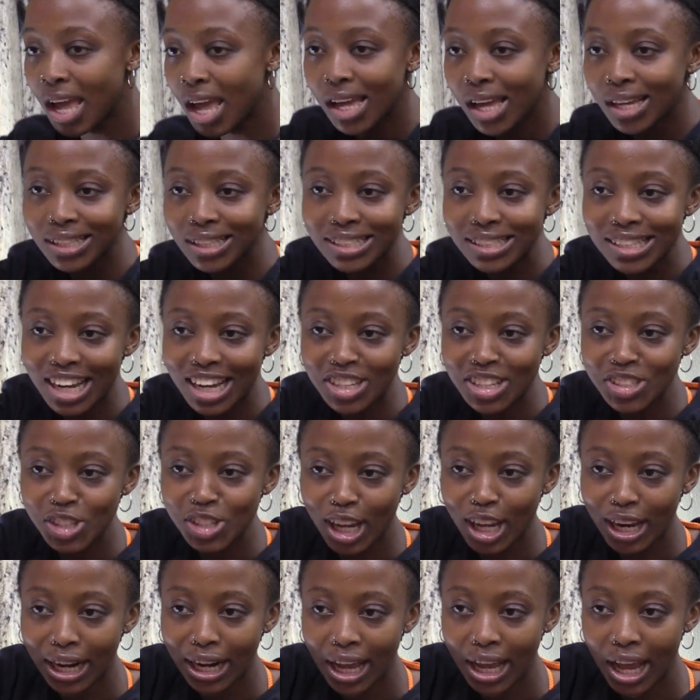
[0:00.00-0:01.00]

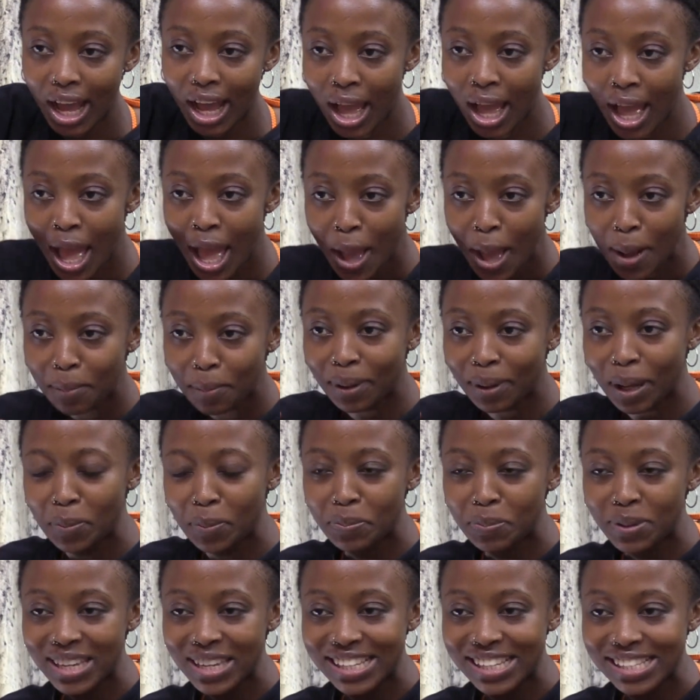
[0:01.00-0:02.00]

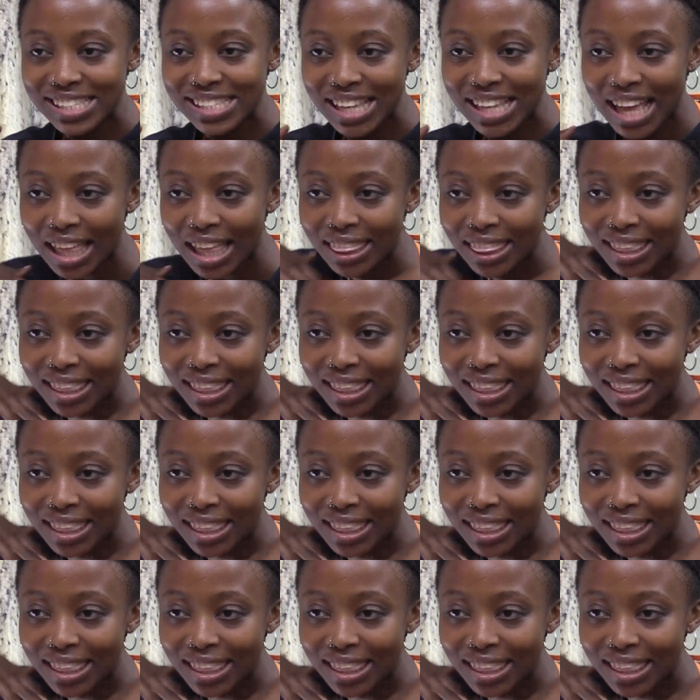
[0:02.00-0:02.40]
Ntanjana-Mapisa,